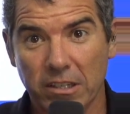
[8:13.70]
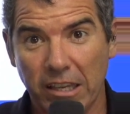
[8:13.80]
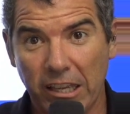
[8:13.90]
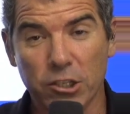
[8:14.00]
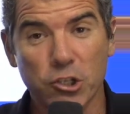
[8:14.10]

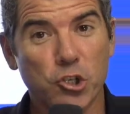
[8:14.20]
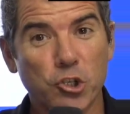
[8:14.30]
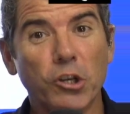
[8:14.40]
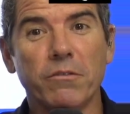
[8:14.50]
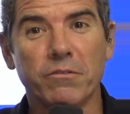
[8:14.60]
he
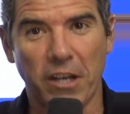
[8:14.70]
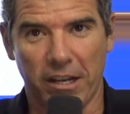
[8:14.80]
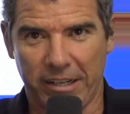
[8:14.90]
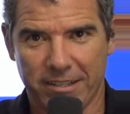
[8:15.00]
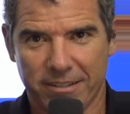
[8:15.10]
should have
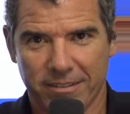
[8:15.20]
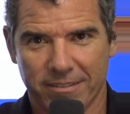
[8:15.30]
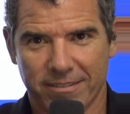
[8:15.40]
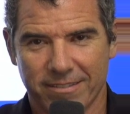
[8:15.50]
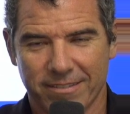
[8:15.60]
done it.
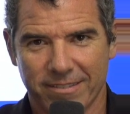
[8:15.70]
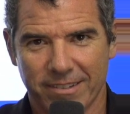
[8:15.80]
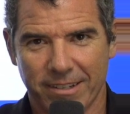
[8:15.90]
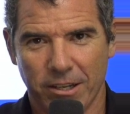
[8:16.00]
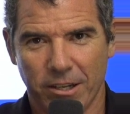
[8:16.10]

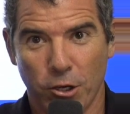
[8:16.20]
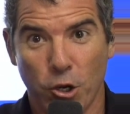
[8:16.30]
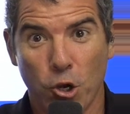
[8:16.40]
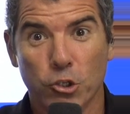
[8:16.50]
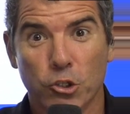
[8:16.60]

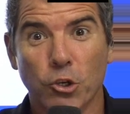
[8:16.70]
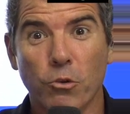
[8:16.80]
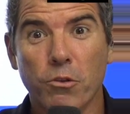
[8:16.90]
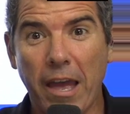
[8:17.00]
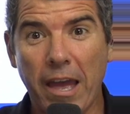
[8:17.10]

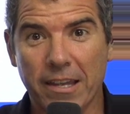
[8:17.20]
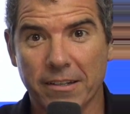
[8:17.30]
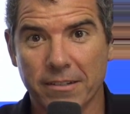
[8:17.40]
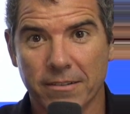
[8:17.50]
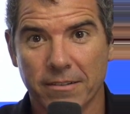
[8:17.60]
So
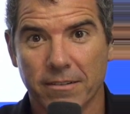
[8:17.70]
then